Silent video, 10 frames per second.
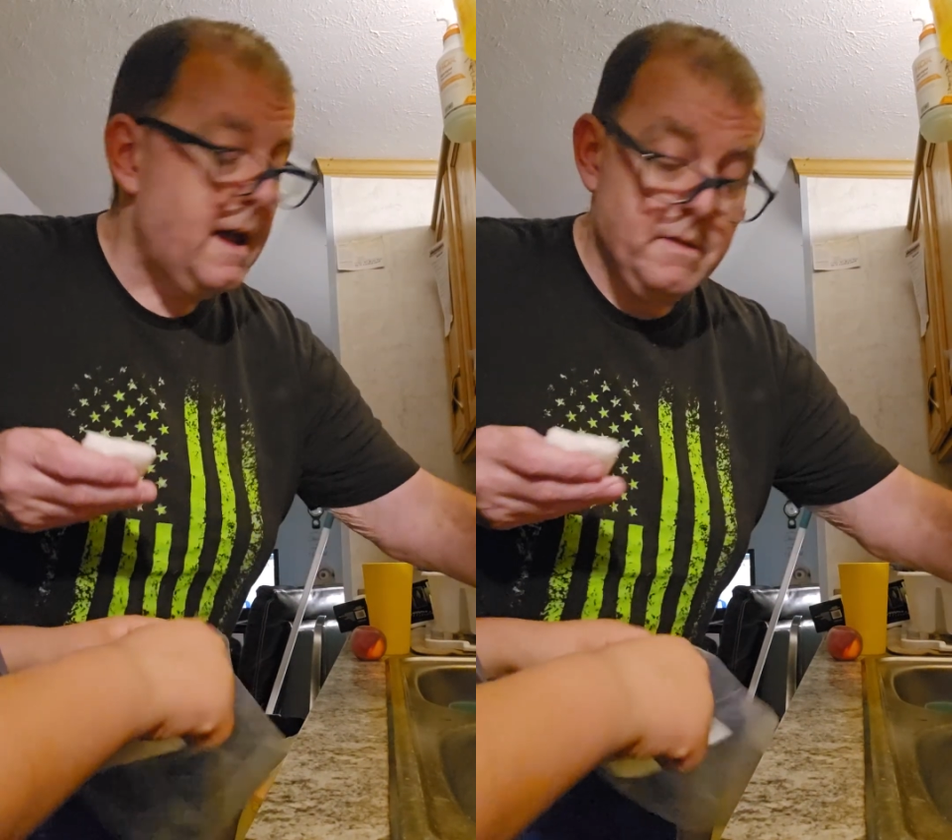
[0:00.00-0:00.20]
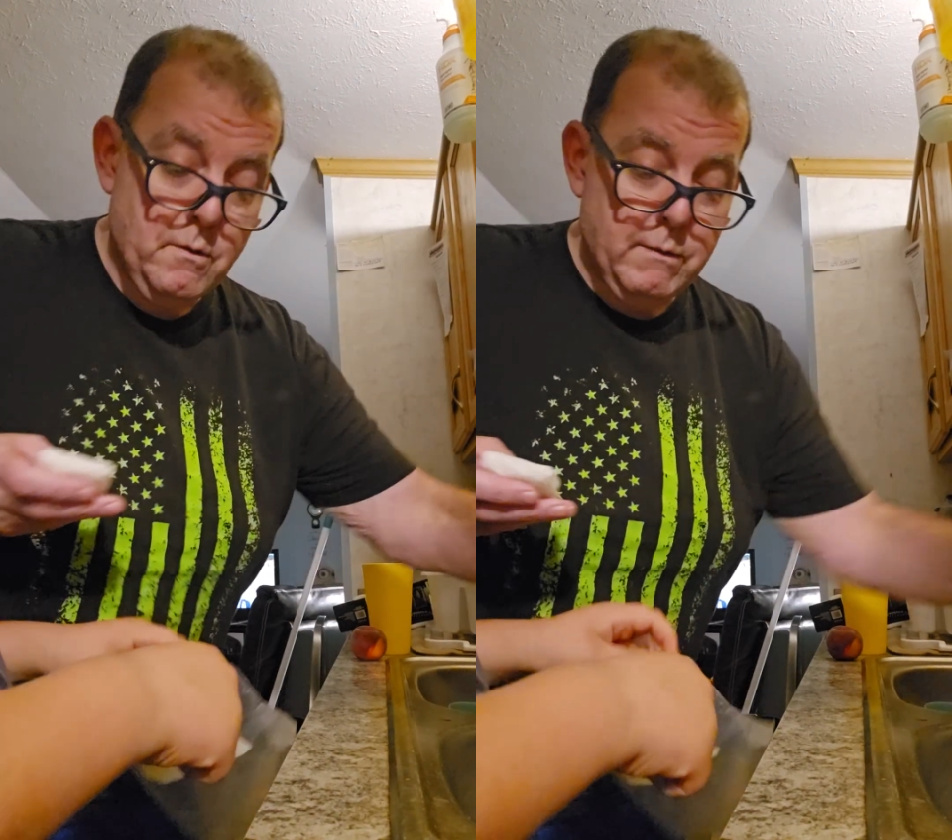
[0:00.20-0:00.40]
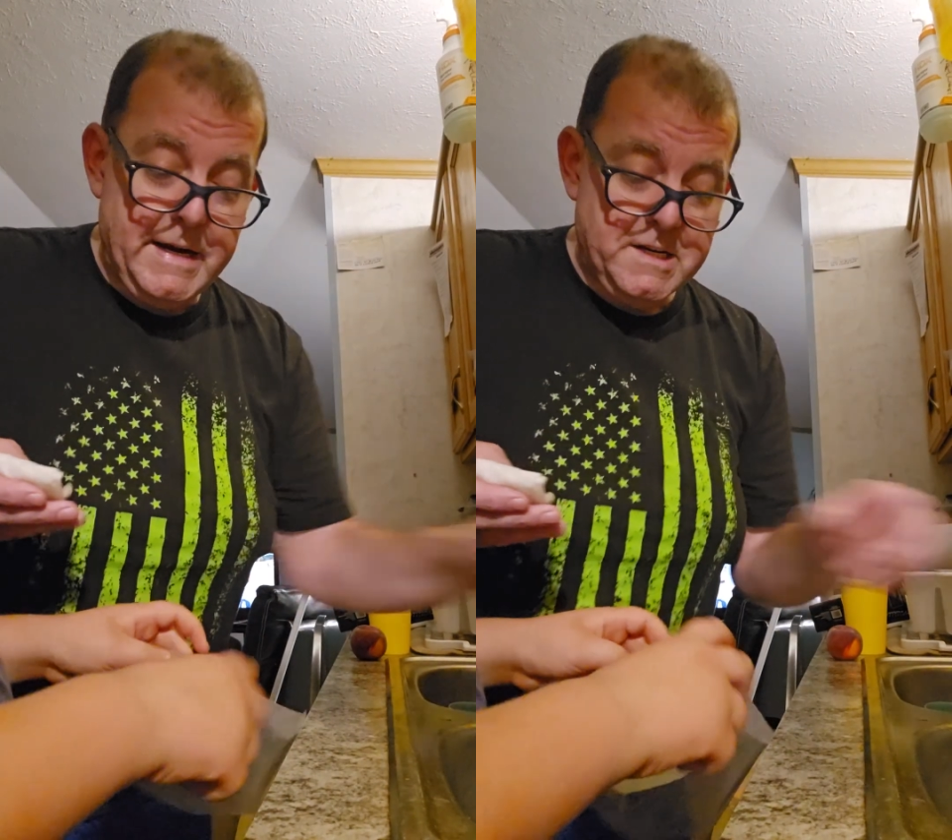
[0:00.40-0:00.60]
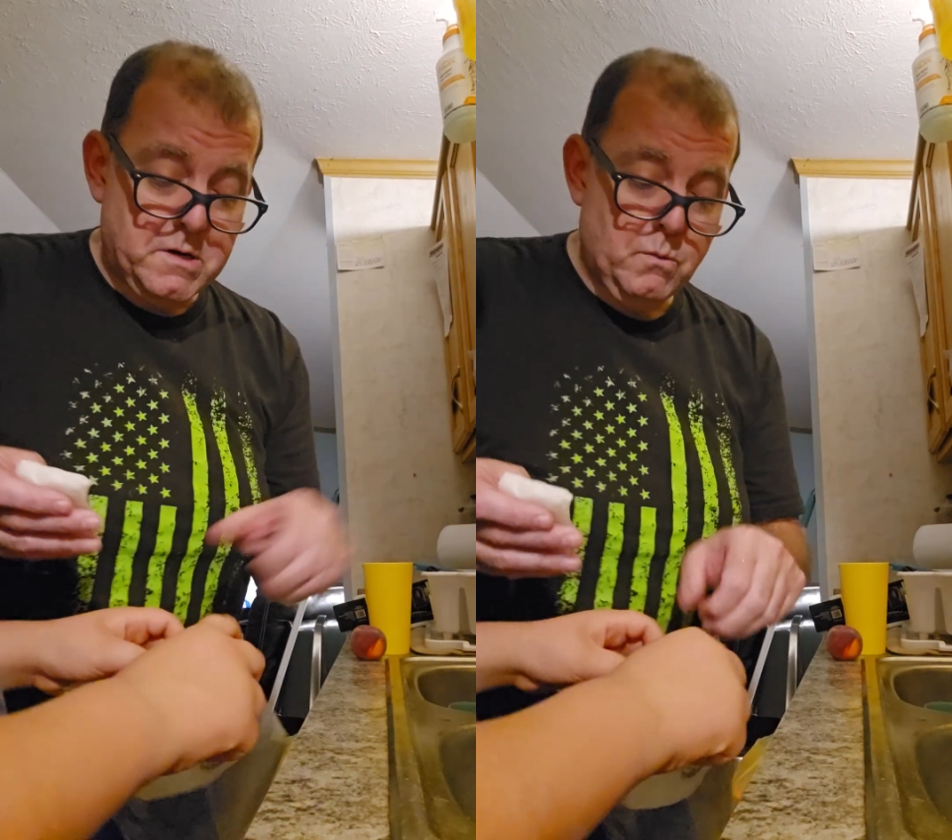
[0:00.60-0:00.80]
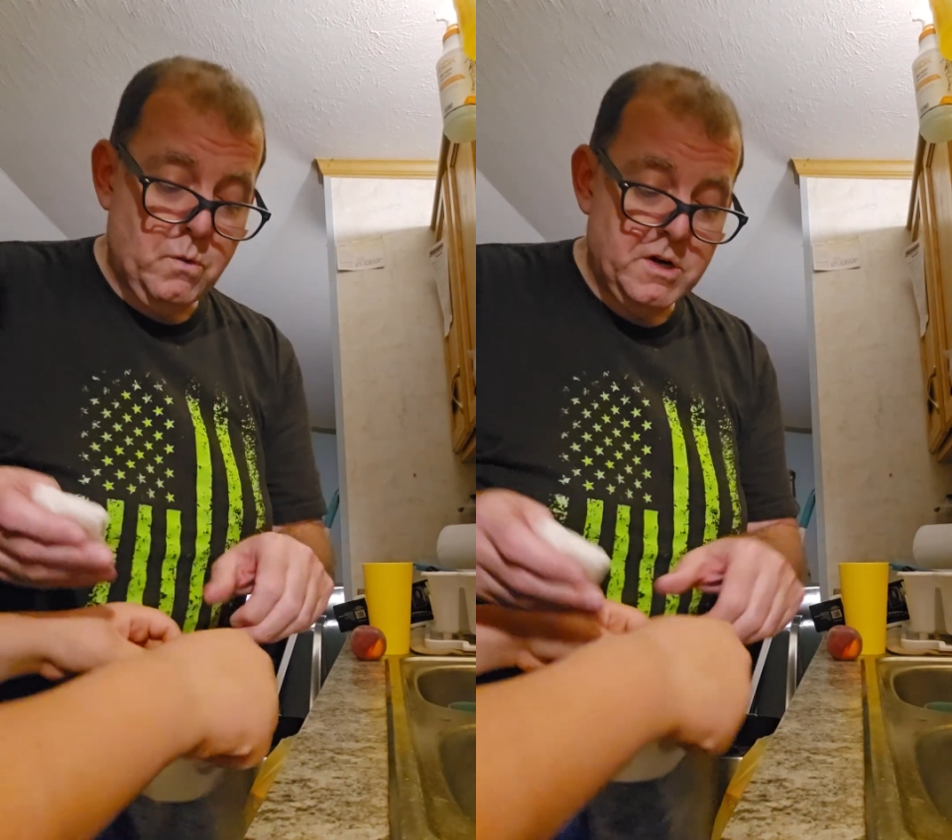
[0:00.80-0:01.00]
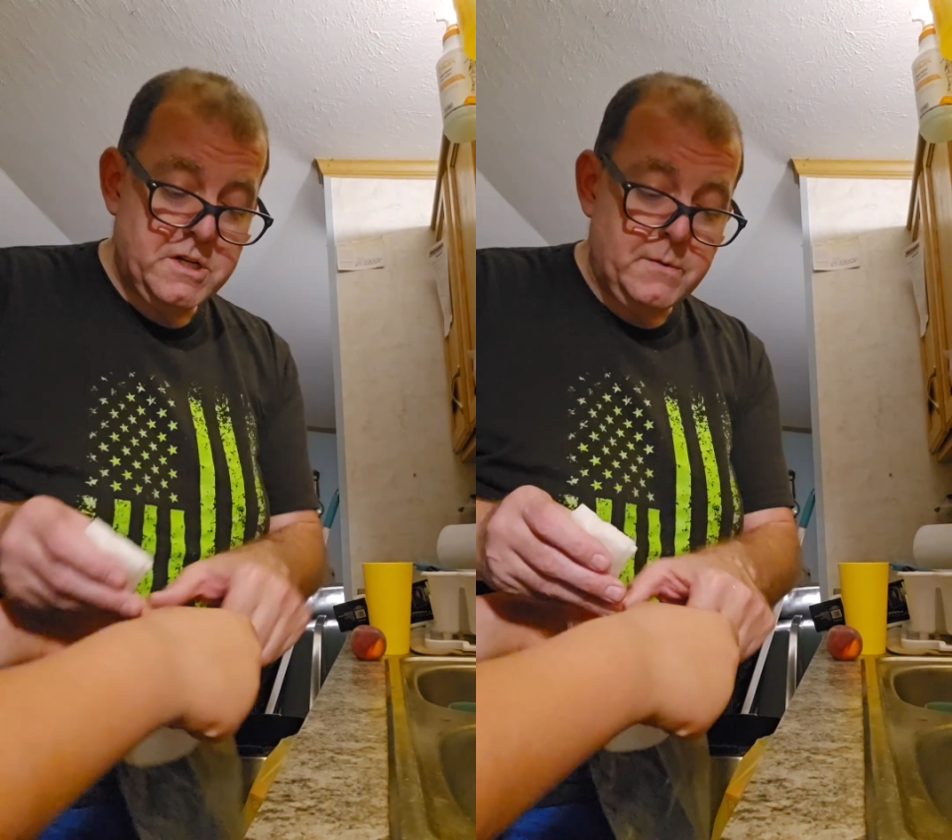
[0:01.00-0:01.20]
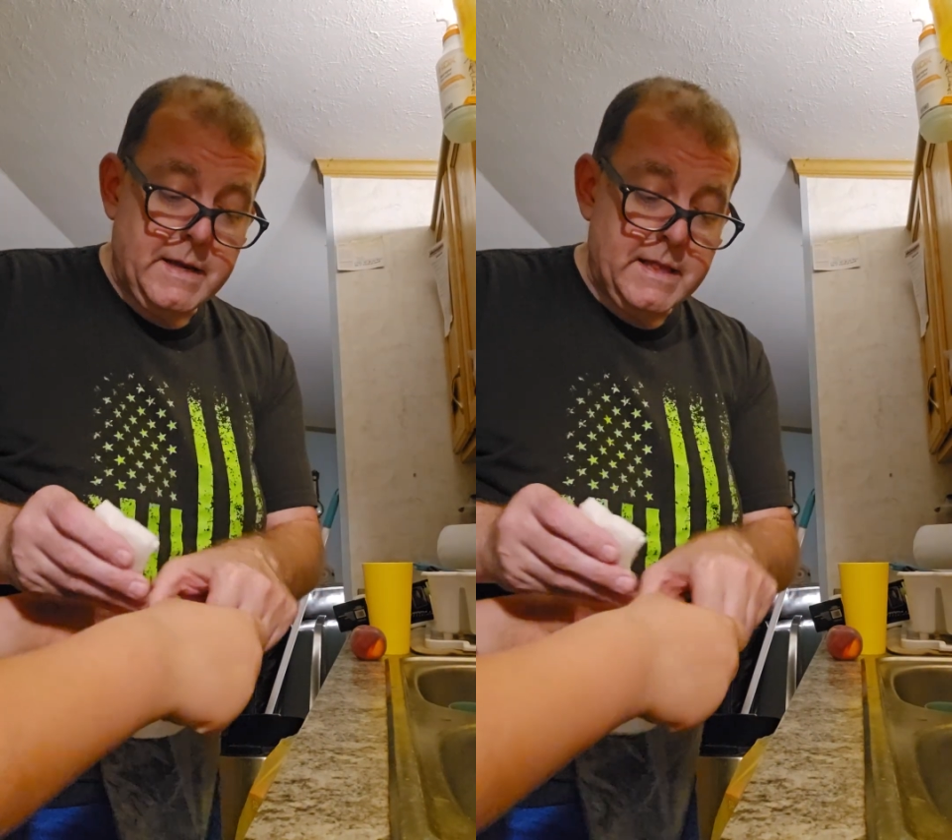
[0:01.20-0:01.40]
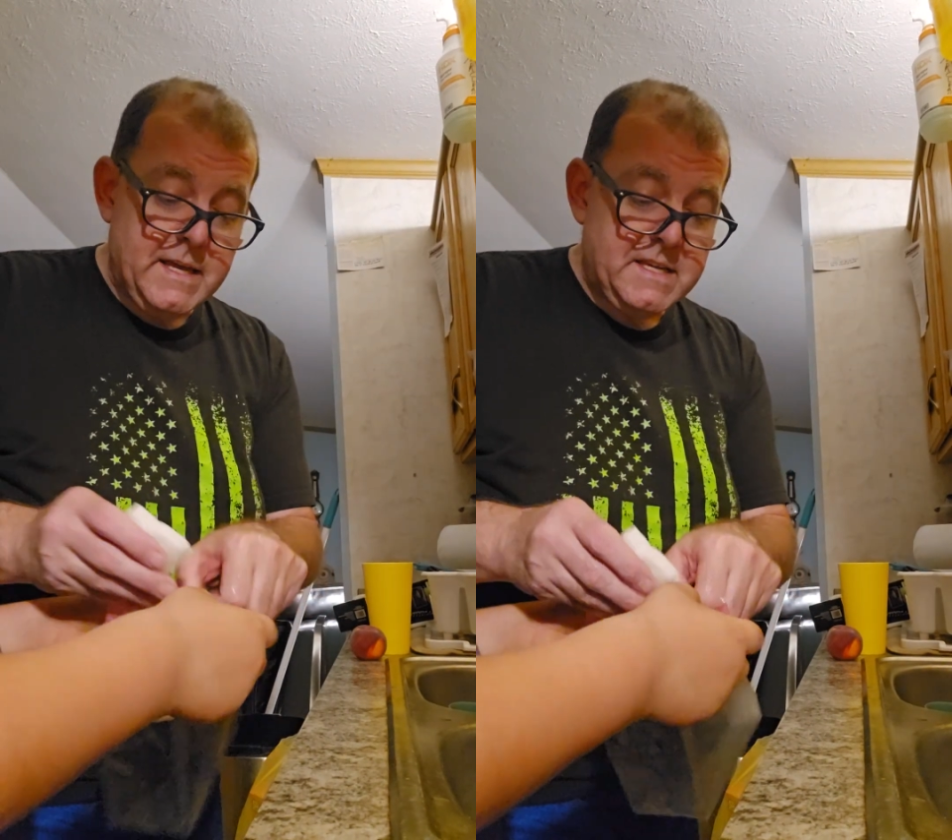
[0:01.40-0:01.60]
Now the reason we're
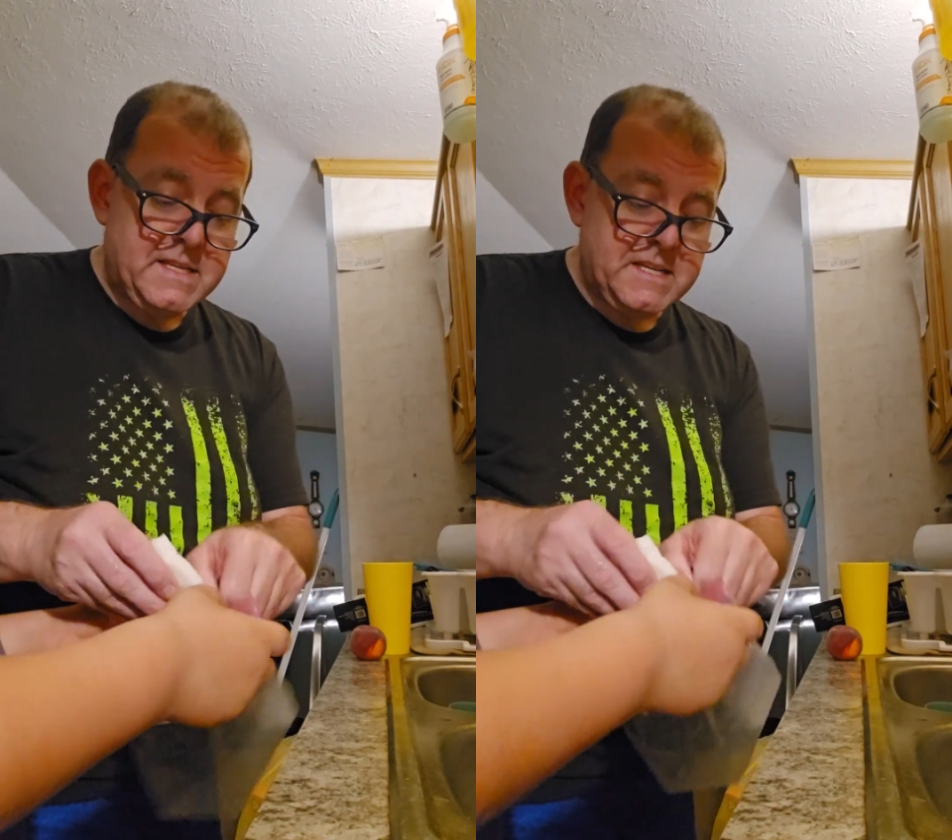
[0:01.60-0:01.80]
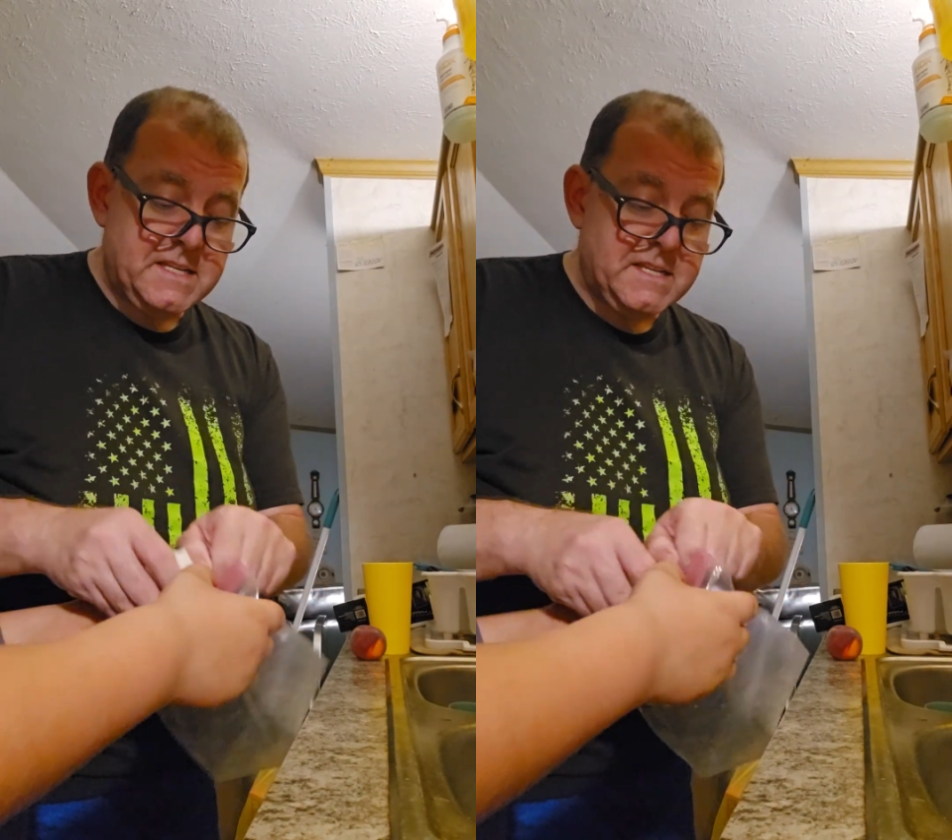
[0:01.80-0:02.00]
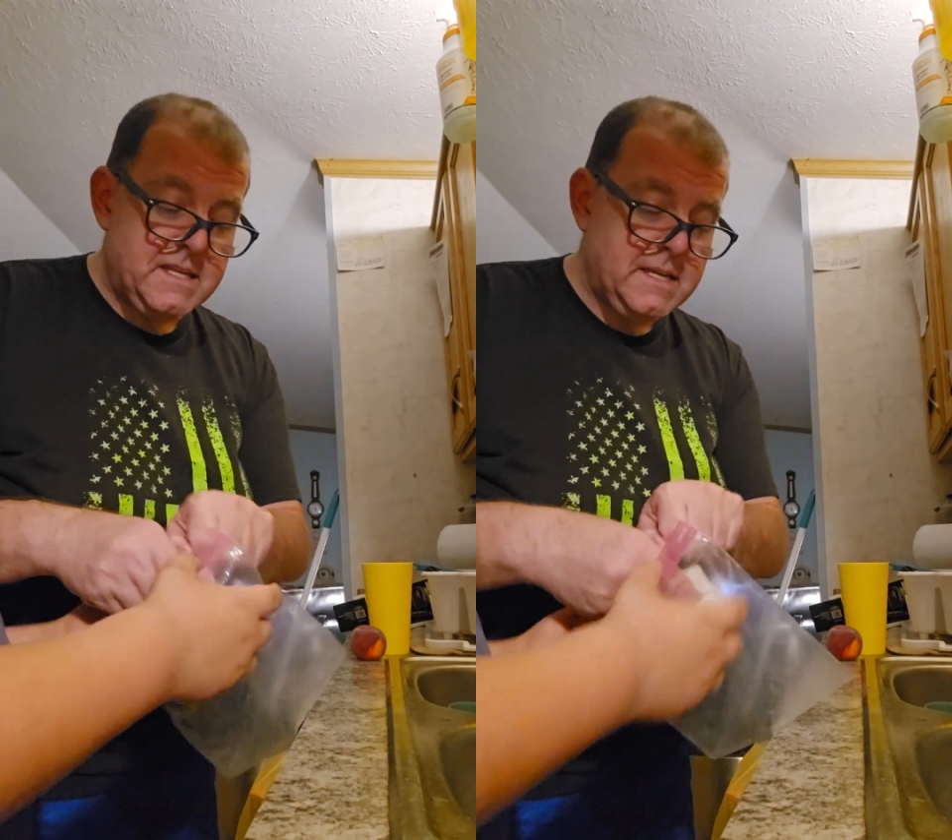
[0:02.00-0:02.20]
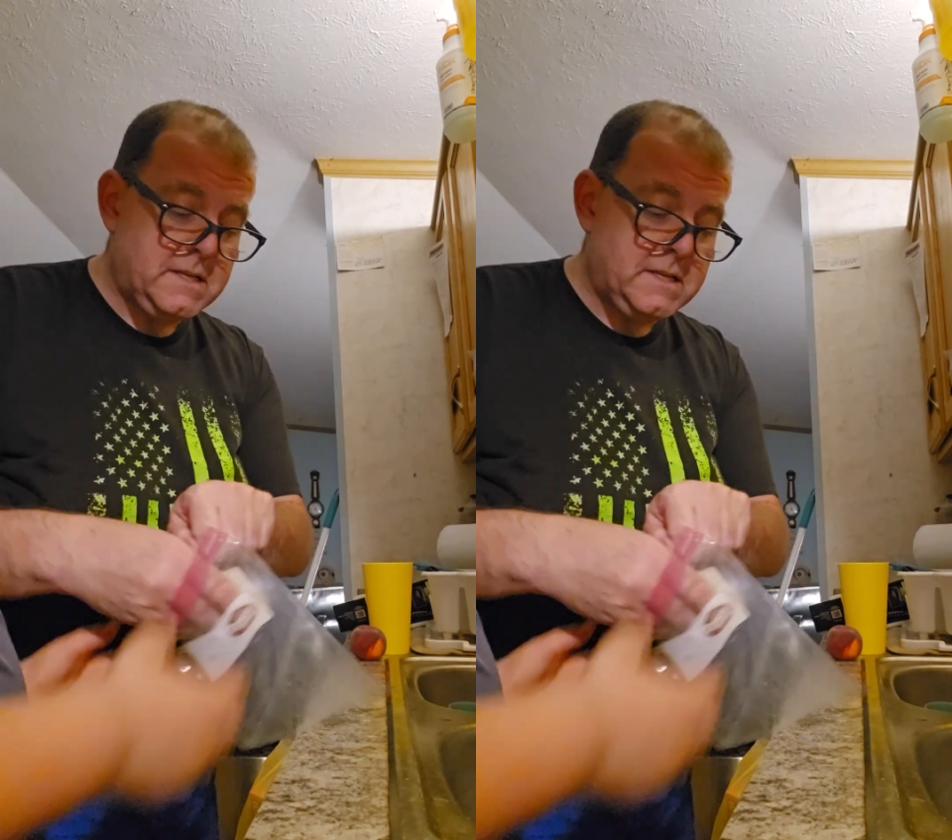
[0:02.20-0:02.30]
doing this is